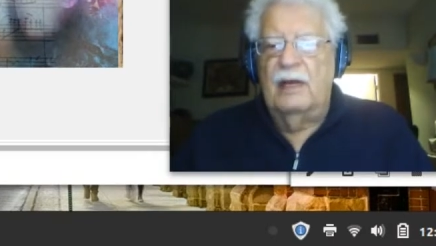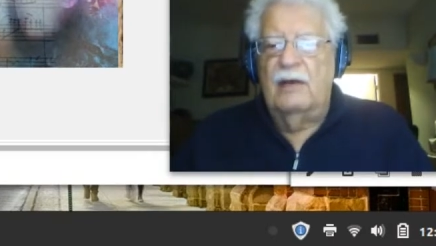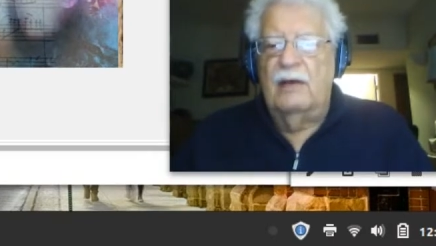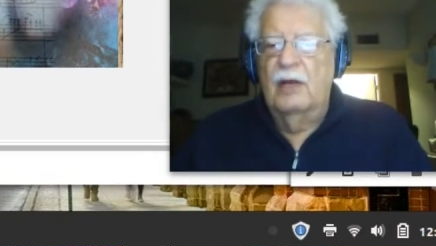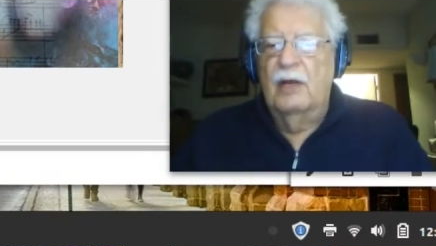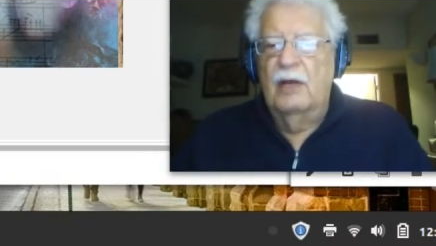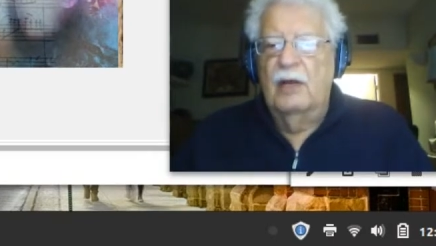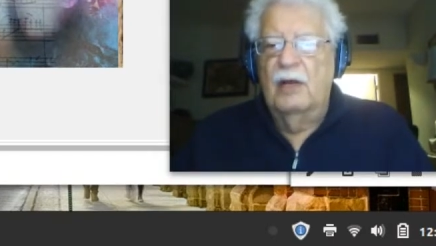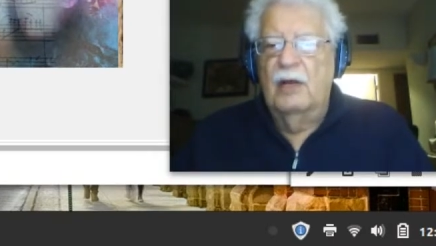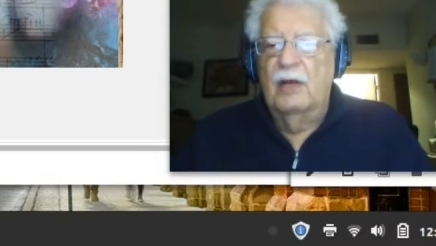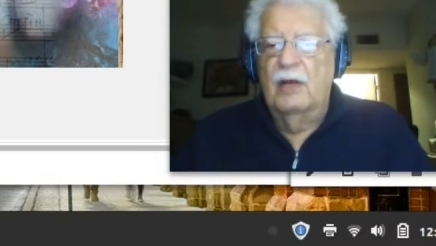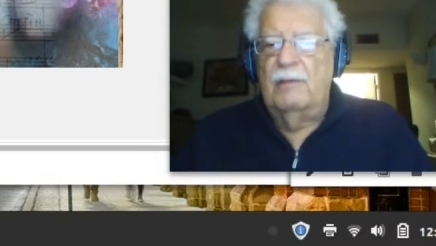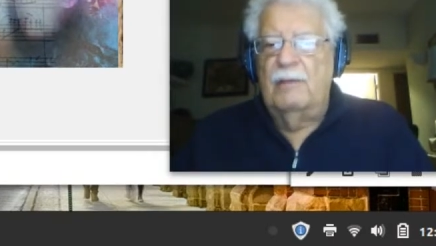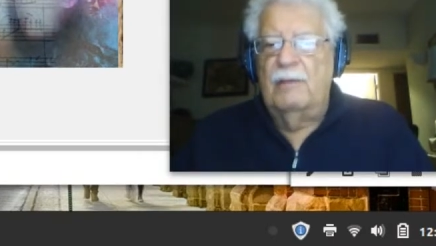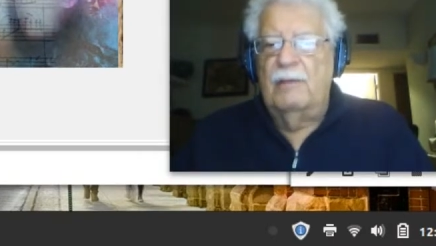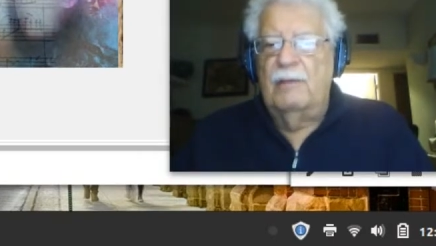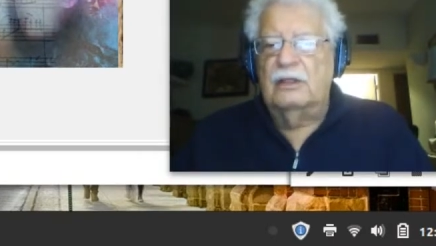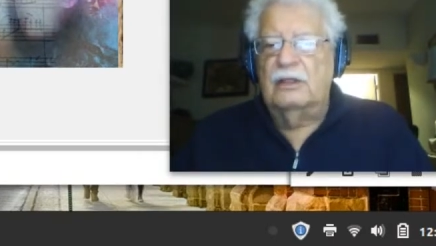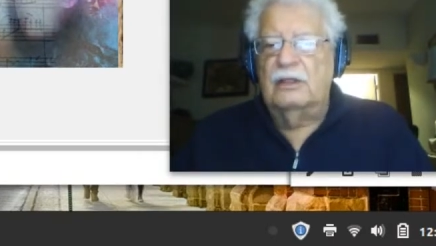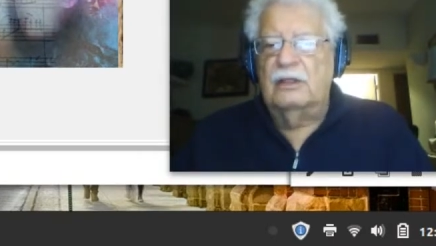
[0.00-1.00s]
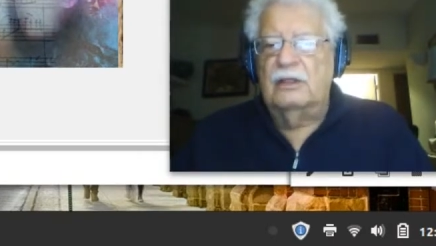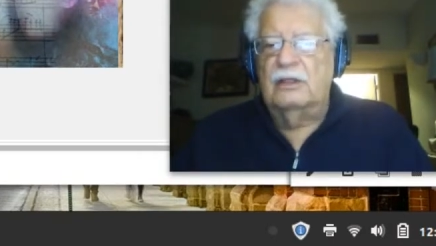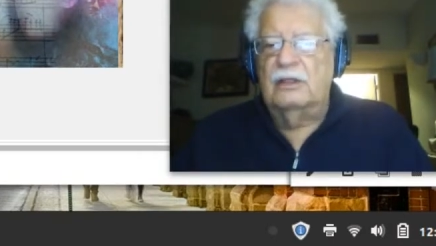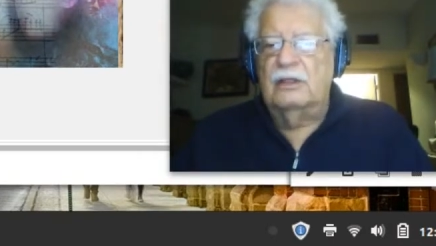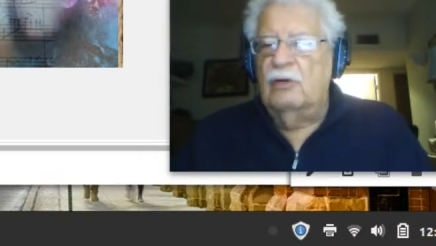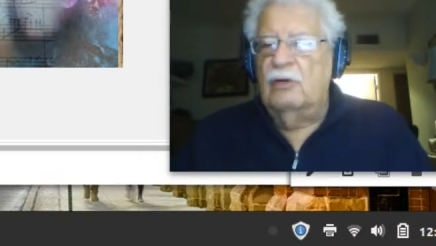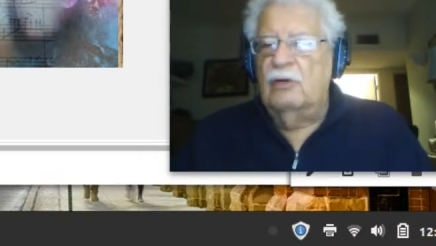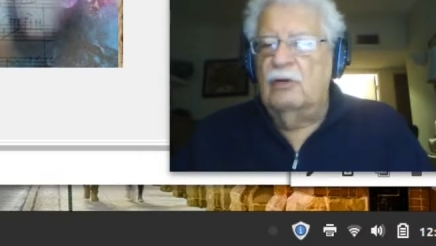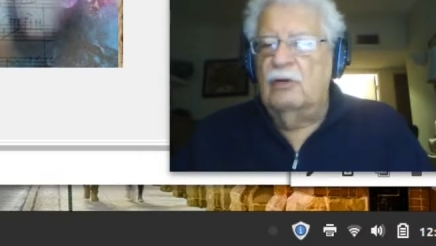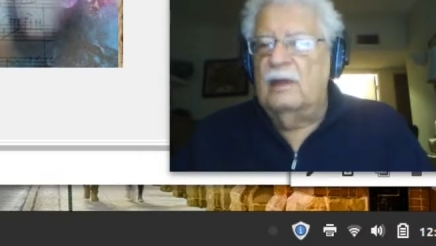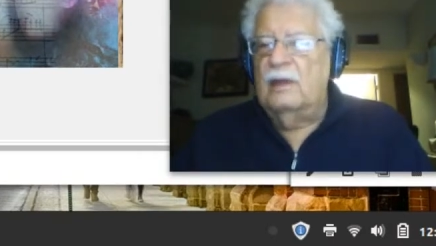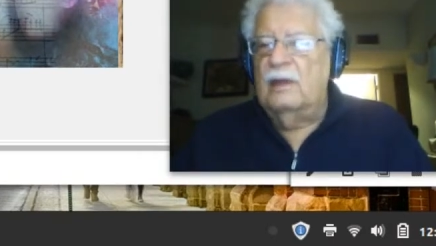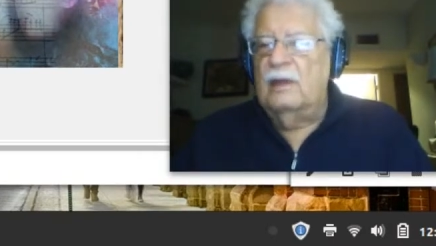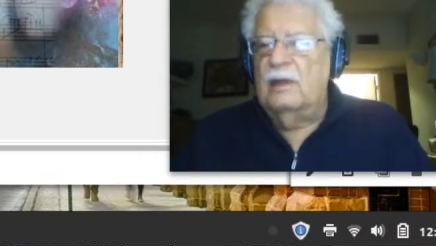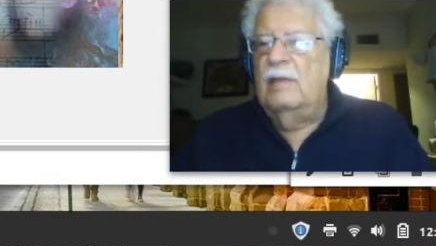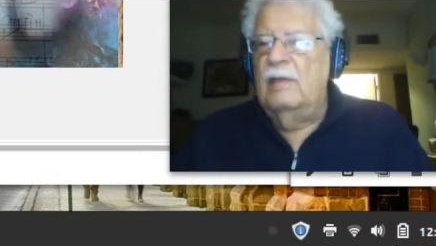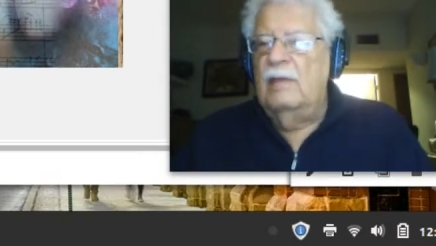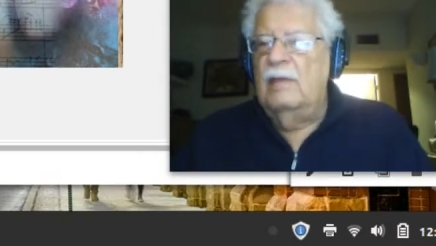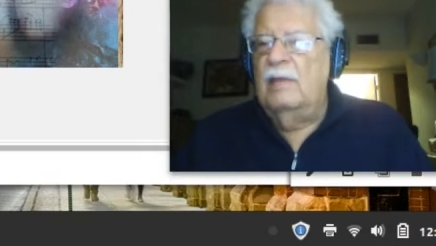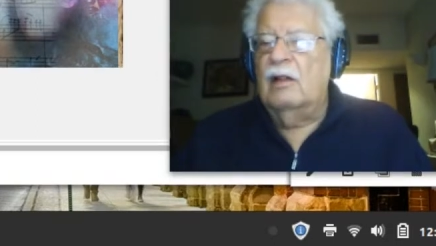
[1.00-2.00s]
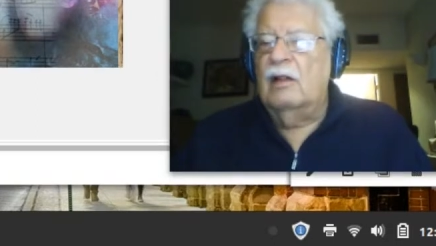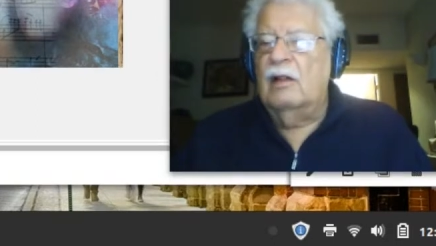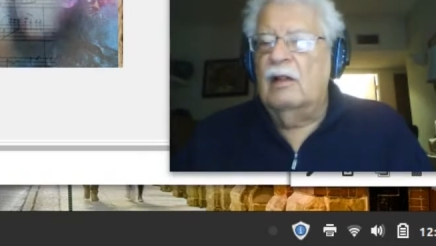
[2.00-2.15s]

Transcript: We put the door in the middle.